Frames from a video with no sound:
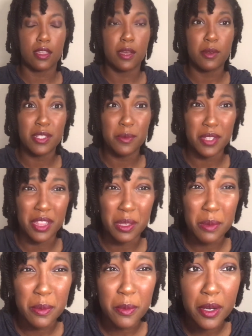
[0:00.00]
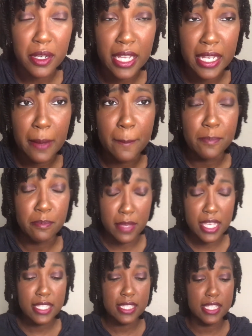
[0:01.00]
I wish it were a little bit more like a
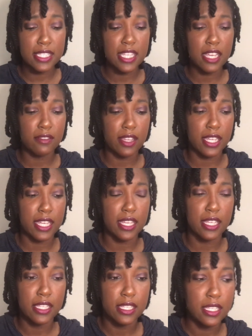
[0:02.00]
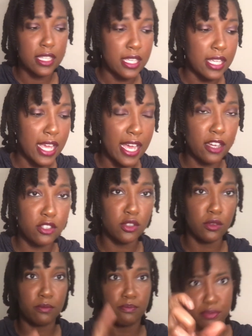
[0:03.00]
mist instead of like a
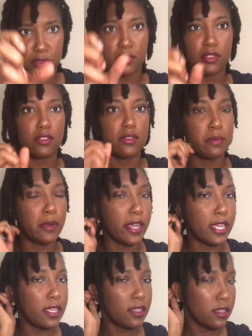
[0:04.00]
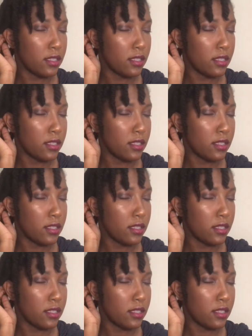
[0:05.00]
actual spray.